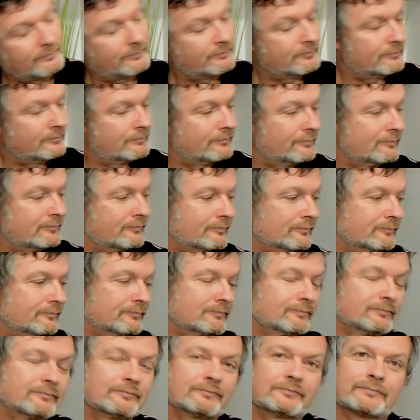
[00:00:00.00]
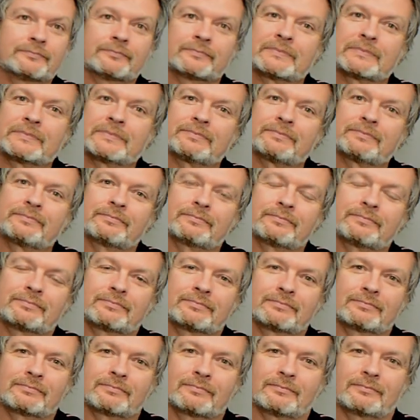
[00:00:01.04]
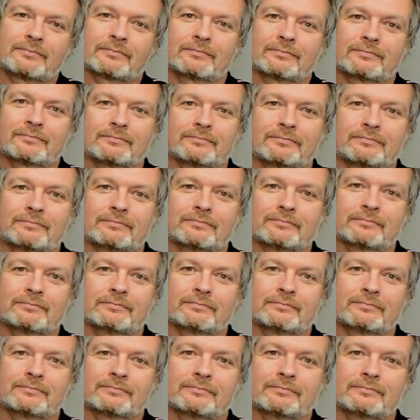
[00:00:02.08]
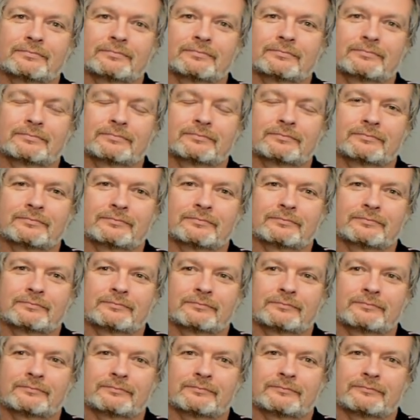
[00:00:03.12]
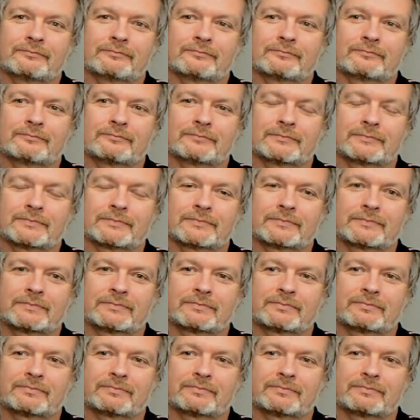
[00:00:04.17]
(silent)